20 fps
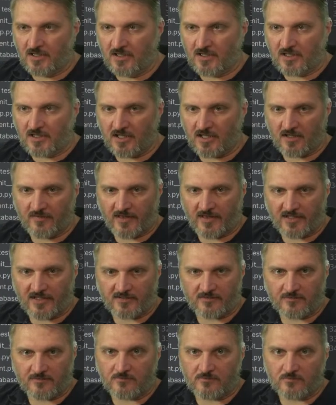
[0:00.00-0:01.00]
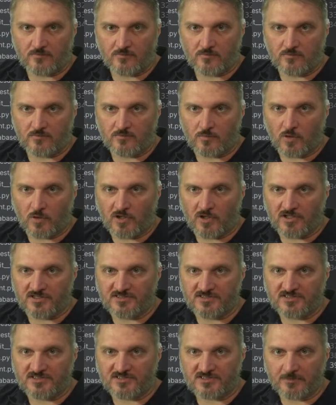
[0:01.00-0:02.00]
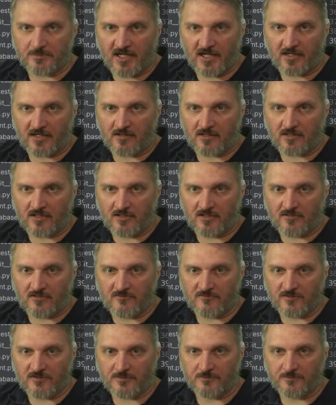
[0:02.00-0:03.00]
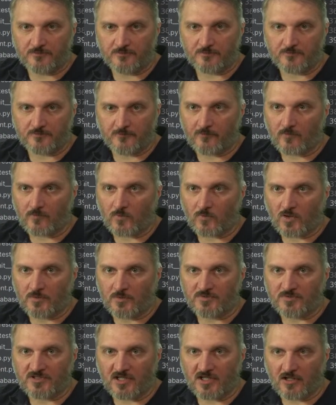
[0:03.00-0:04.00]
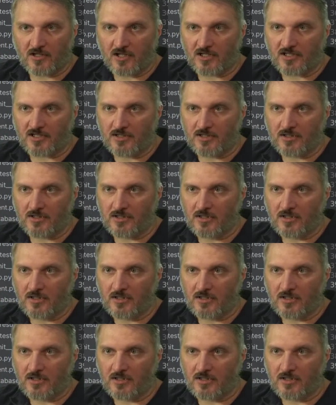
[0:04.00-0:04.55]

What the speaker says: That was just a matter of not login,